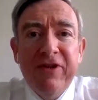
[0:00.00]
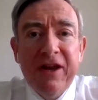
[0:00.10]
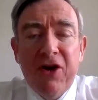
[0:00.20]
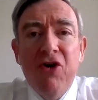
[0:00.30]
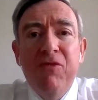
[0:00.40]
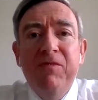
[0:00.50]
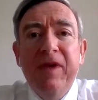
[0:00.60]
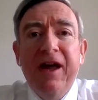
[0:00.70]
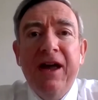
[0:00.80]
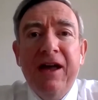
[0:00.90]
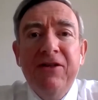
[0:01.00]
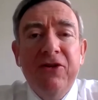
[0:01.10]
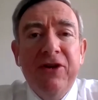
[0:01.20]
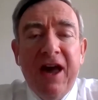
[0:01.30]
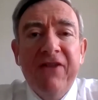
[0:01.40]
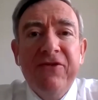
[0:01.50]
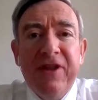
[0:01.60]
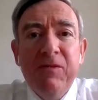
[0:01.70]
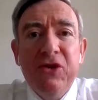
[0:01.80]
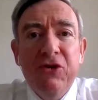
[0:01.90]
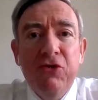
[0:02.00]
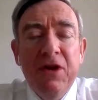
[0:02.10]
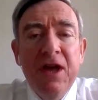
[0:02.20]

at home and looking after them too.